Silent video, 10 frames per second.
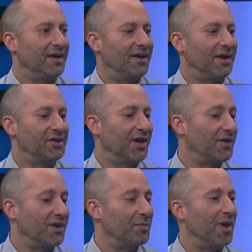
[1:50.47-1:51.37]
uh, I
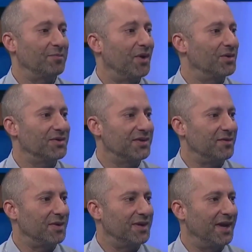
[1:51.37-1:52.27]
shared it in my posts
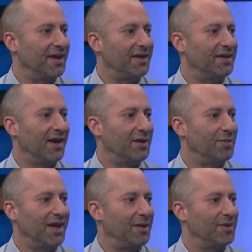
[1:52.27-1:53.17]
every day, and it kind of
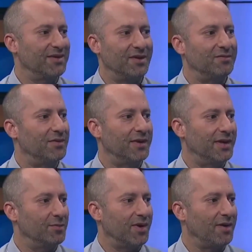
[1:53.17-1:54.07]
became a self
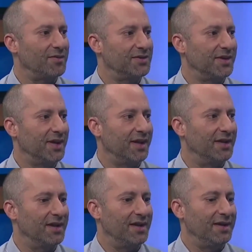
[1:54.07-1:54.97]
fulfilling prophecy that
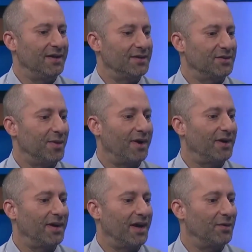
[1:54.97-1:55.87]

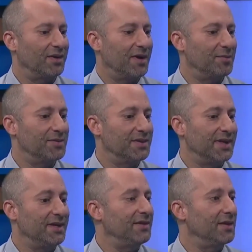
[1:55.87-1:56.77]
smiling now comes
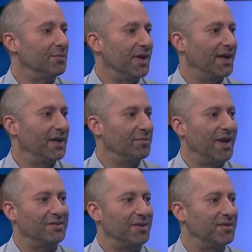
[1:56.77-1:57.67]
easy to me, and it
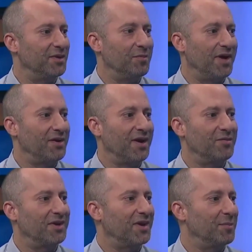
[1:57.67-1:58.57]
makes me feel better
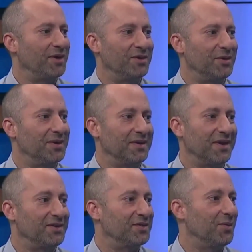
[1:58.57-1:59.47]
every time I do it, and
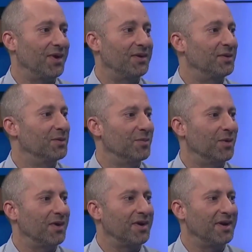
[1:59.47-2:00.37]
I just want to do it
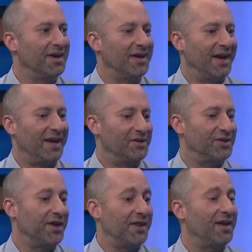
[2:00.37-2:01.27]
more and
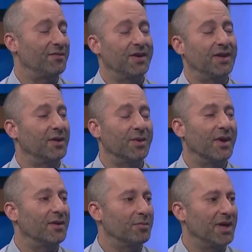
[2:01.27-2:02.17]
share that feeling with
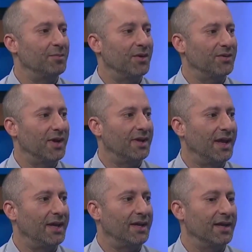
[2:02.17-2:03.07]
other people so
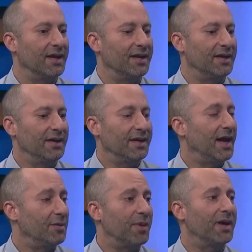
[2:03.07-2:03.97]
they can
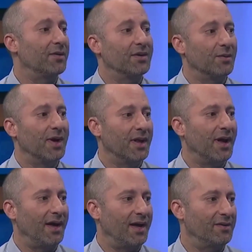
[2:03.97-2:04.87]
get better in the way that
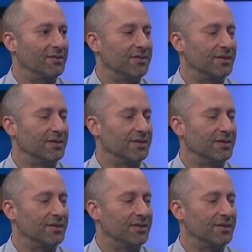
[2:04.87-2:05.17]
I have.